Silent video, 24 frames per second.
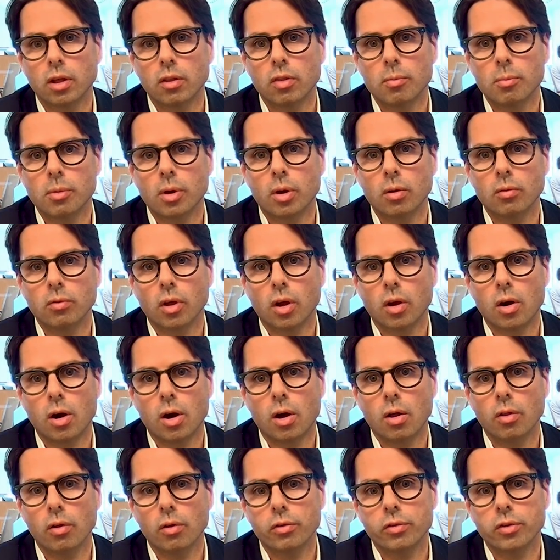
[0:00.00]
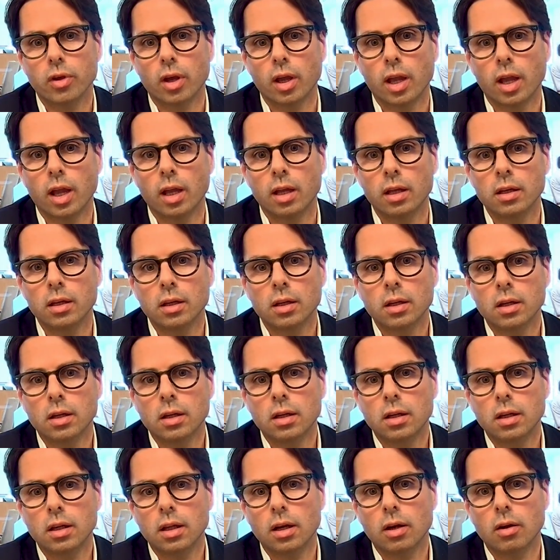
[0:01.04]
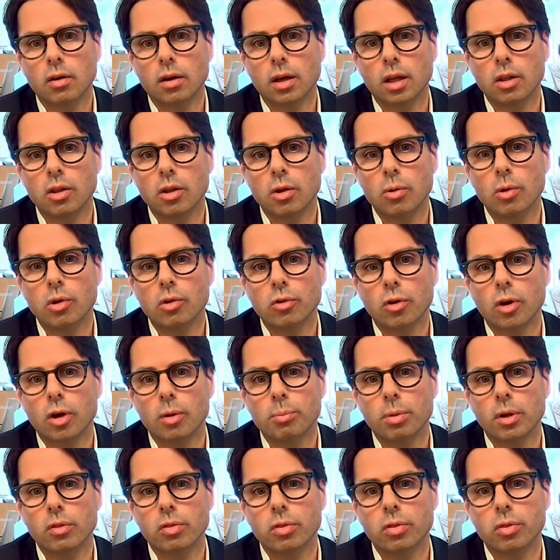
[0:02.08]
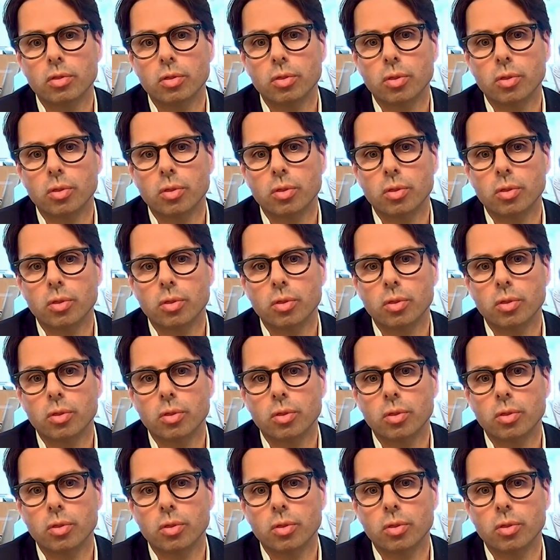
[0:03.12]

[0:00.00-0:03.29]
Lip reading: in the middle of a call, they'll say, hey, can you interpret